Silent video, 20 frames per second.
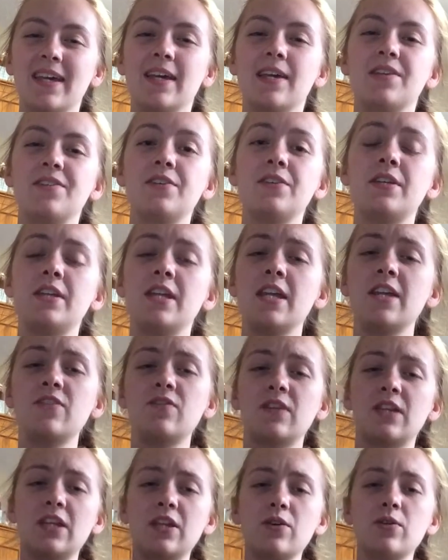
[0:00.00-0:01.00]
So today's
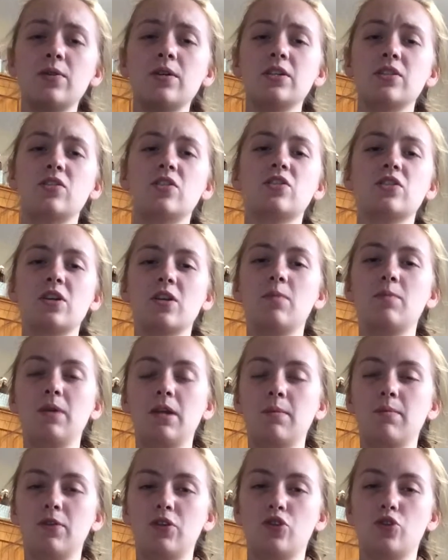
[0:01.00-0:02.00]
video is just going to be
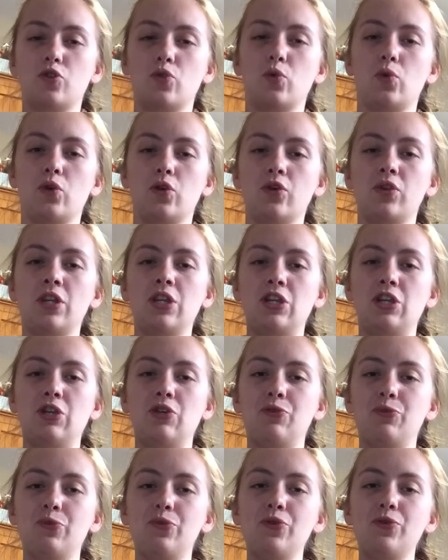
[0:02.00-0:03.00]
a bit shorter than
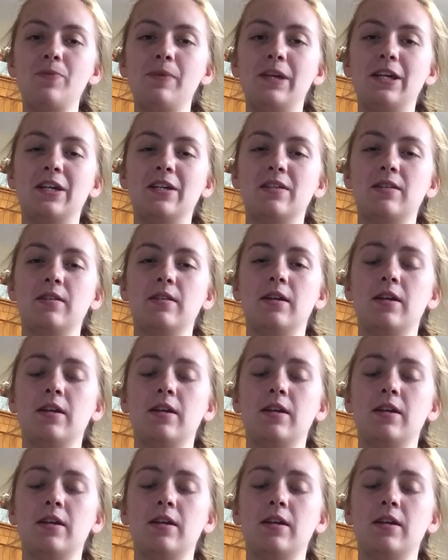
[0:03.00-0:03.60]
usual because